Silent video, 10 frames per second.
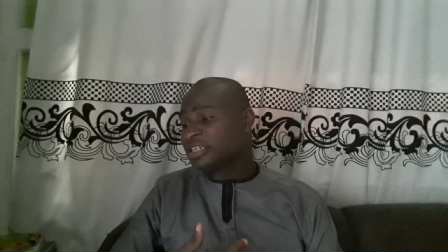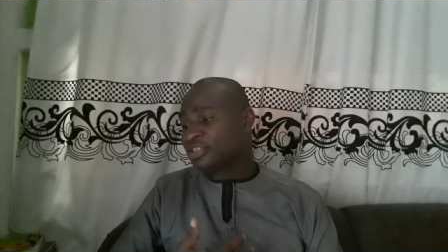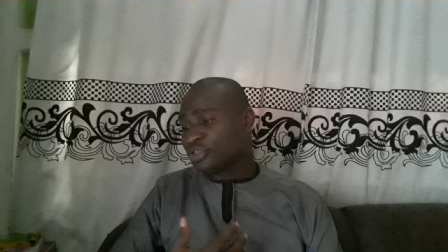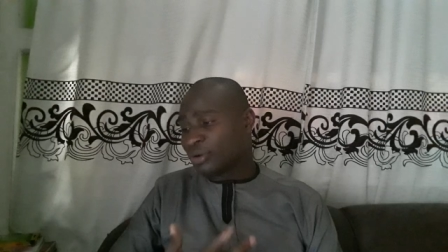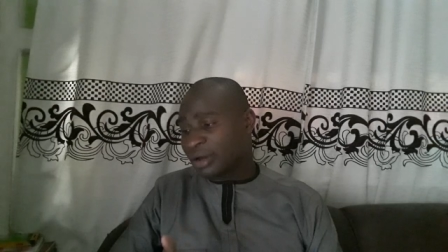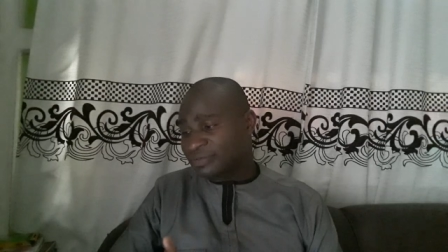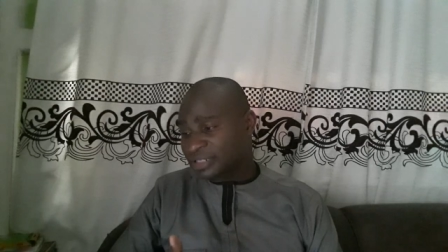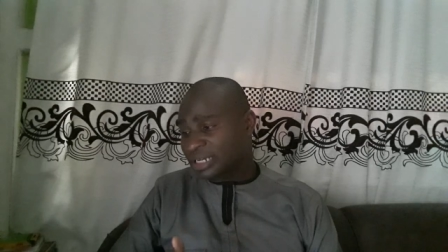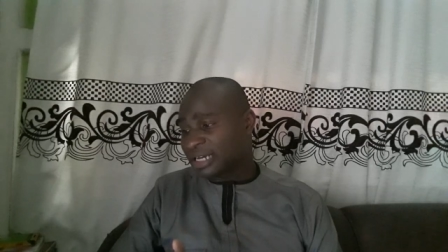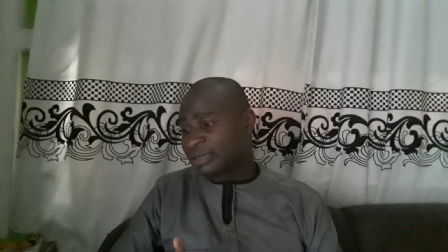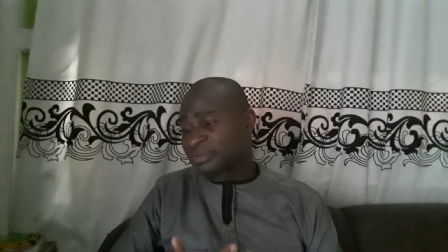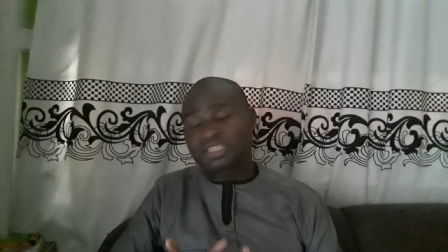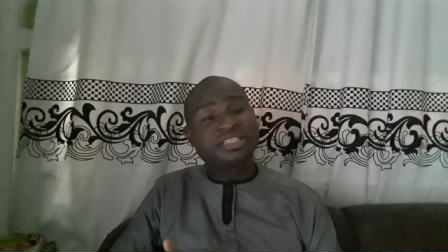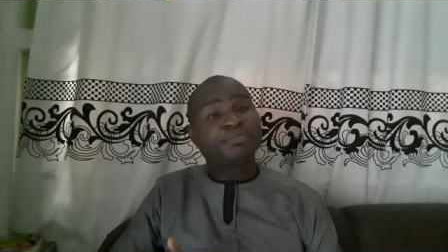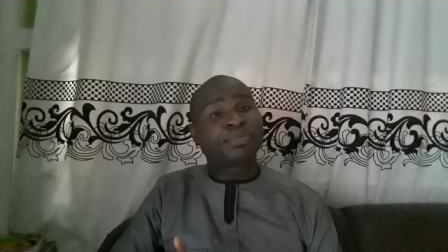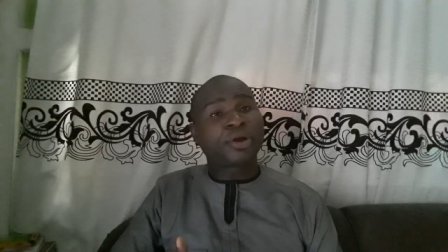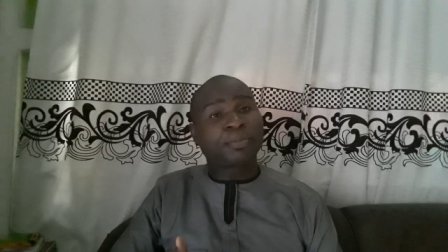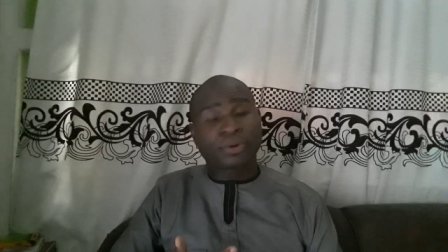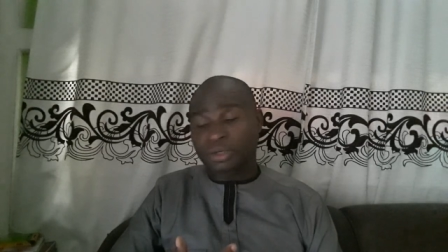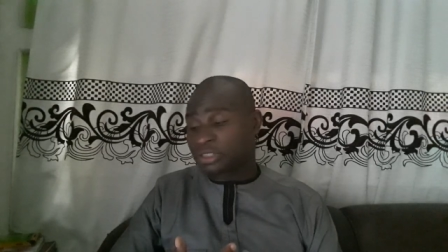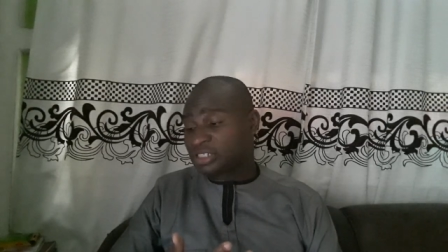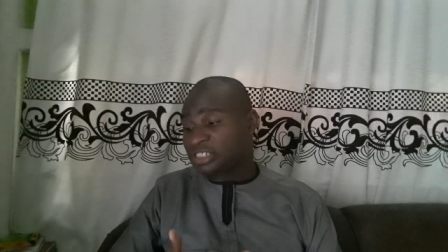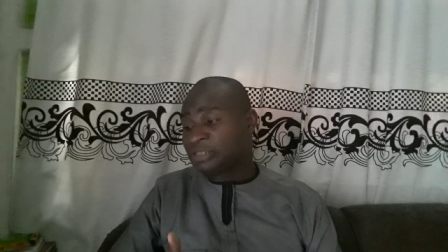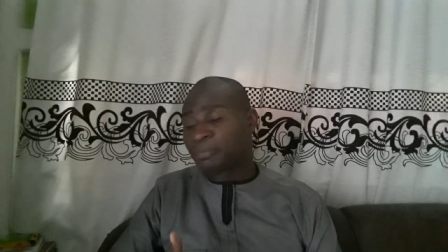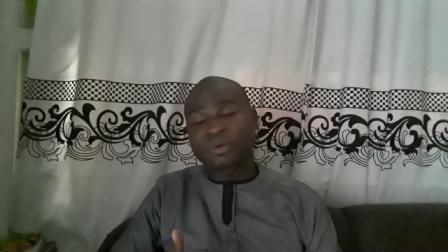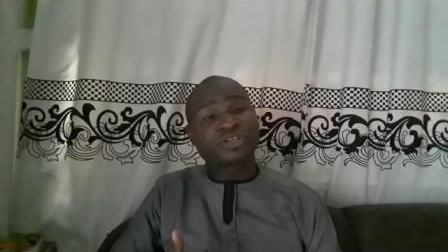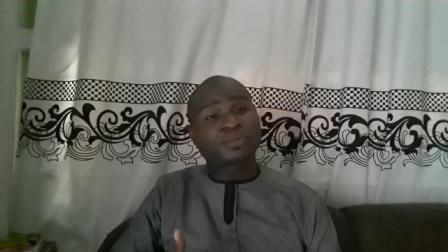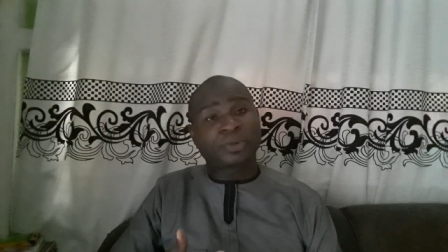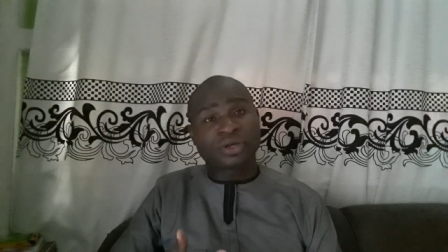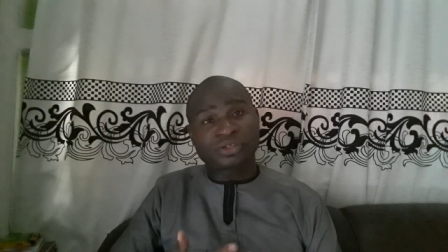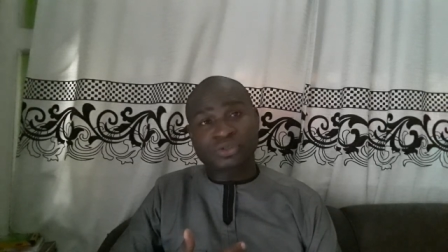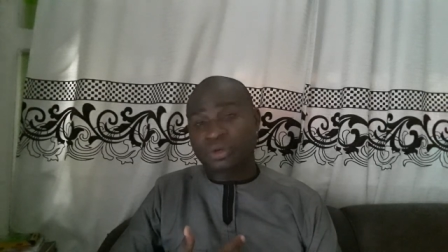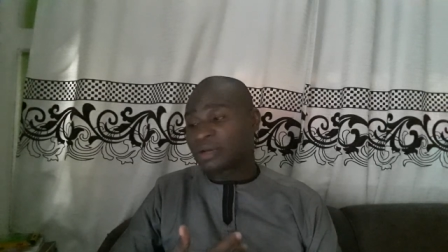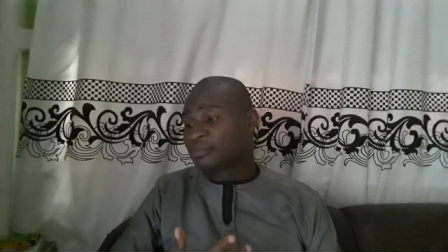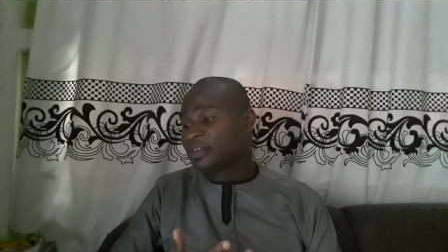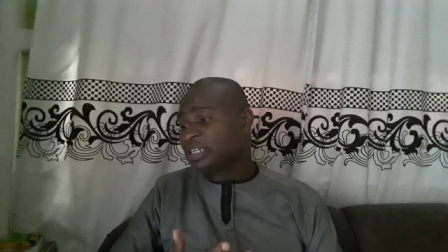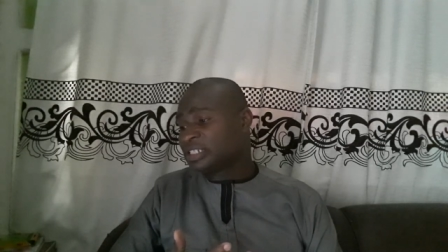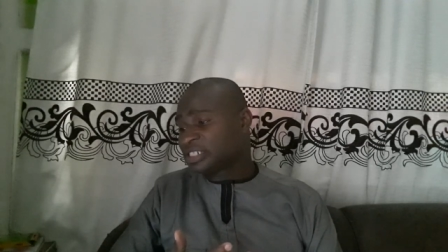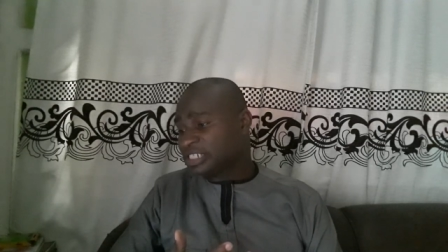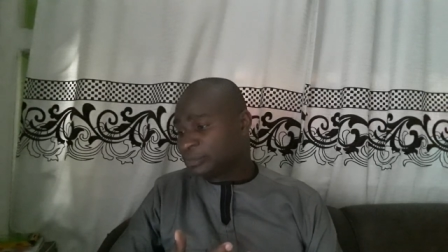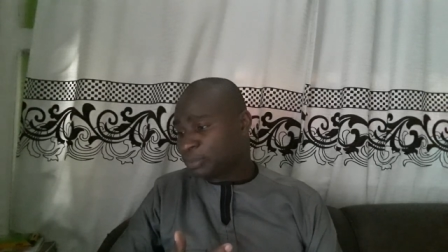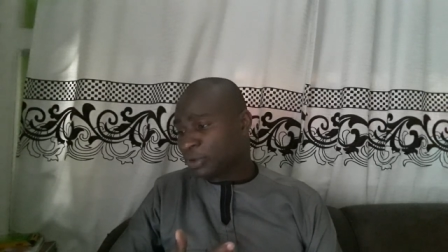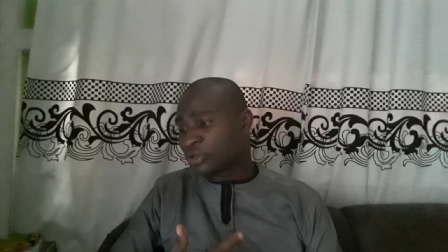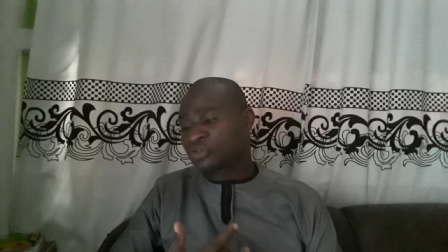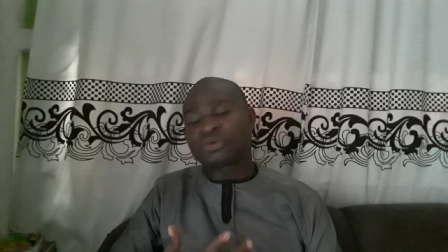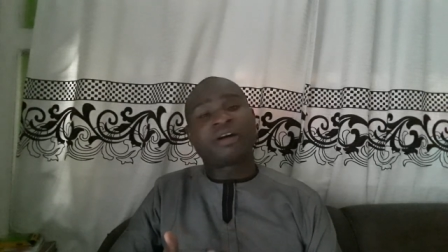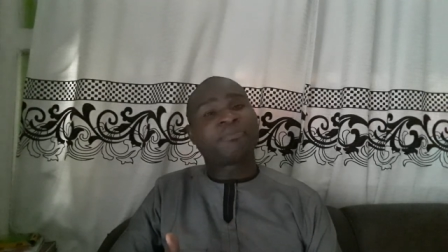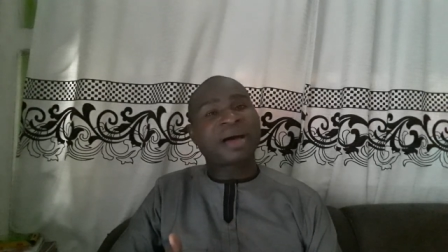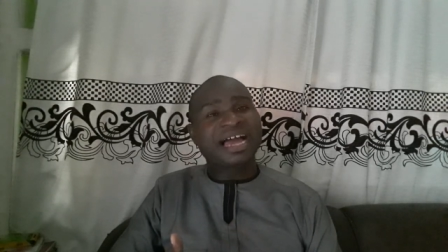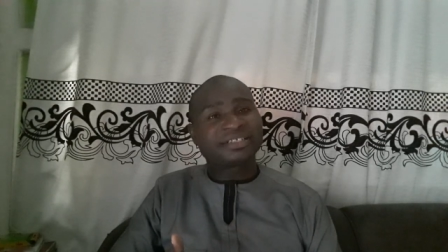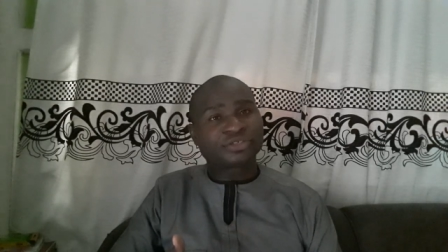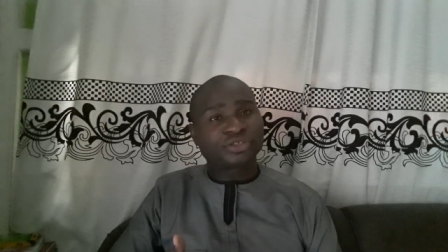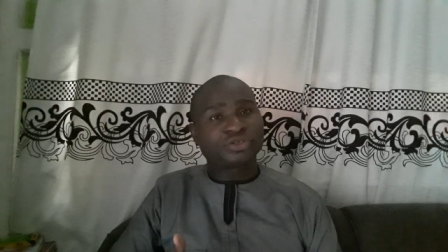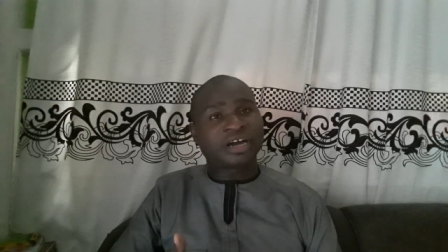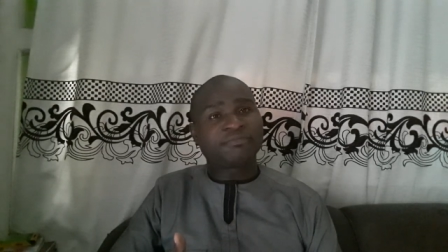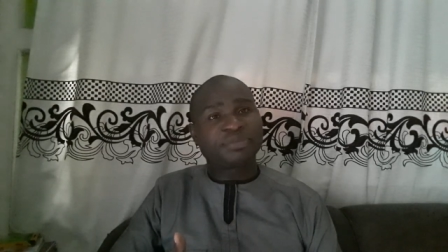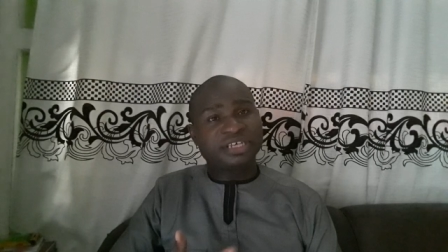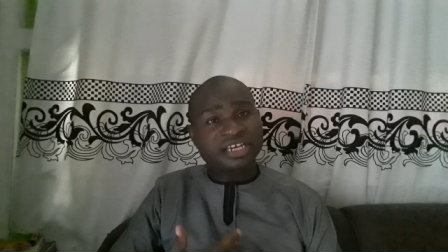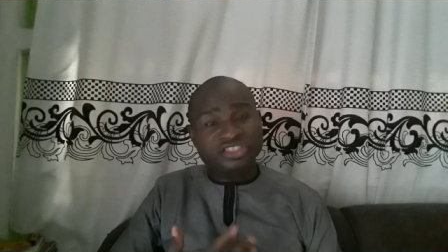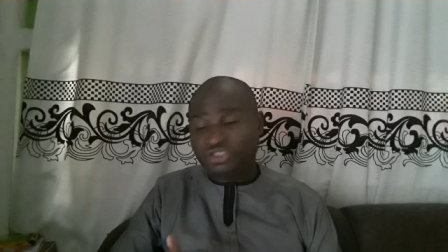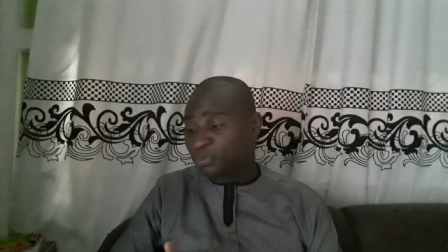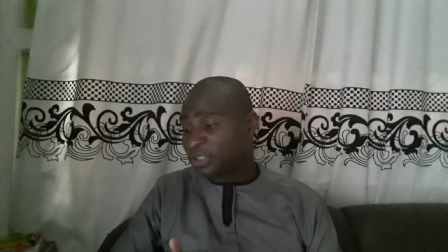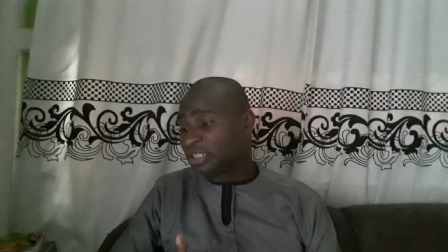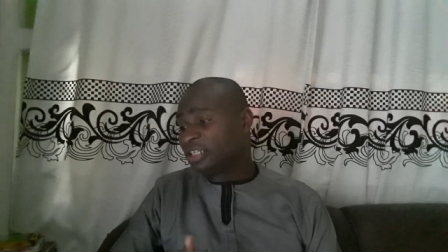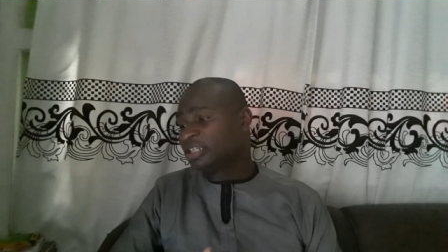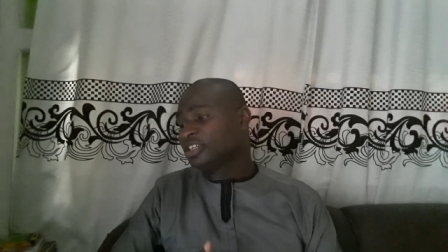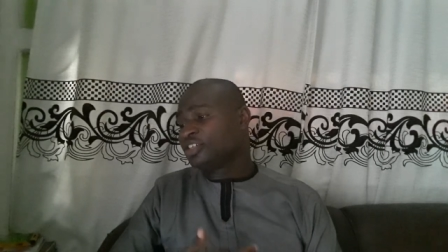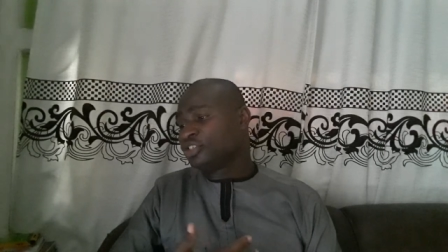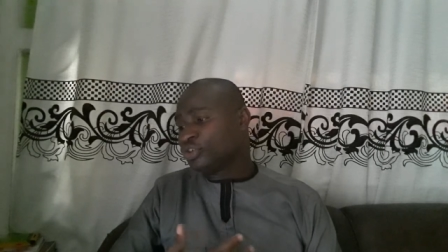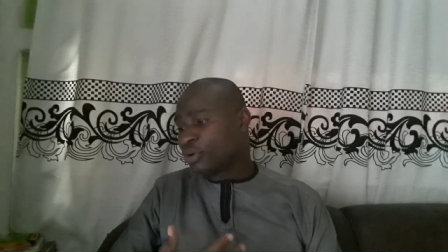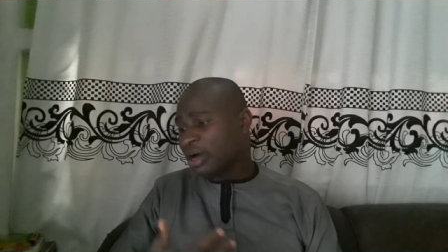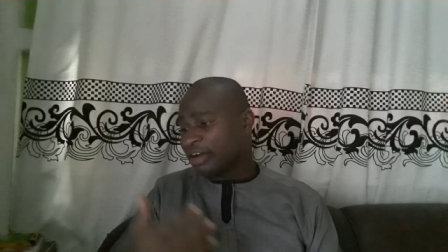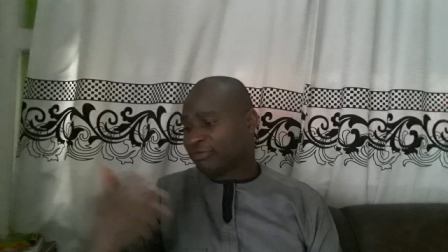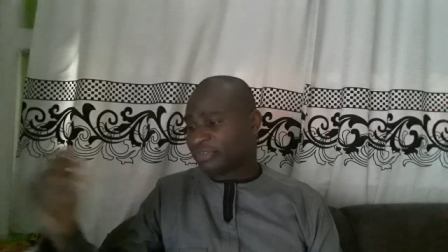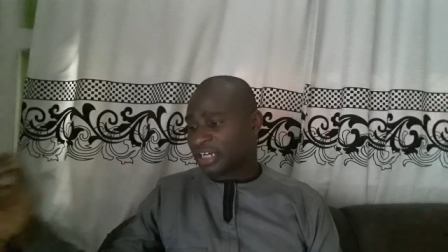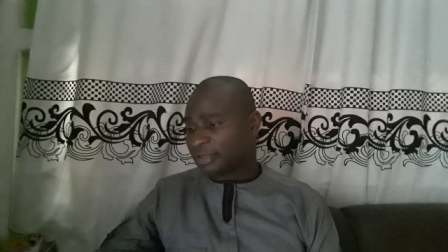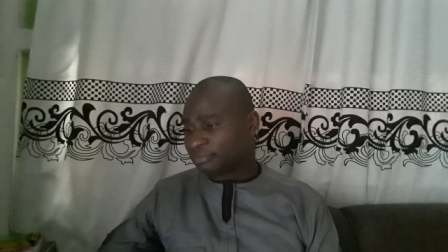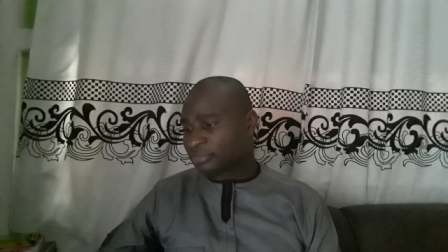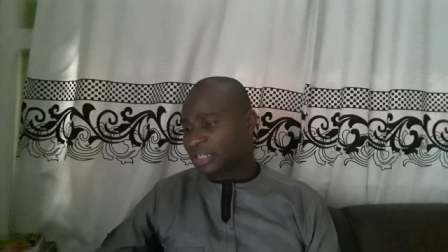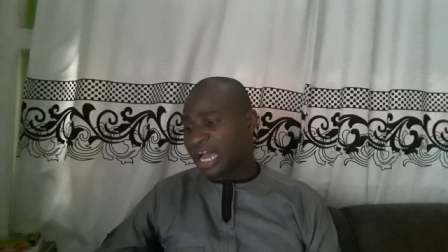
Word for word: you have uh, c plus c plus plus you have c plus you have python you have php you have um,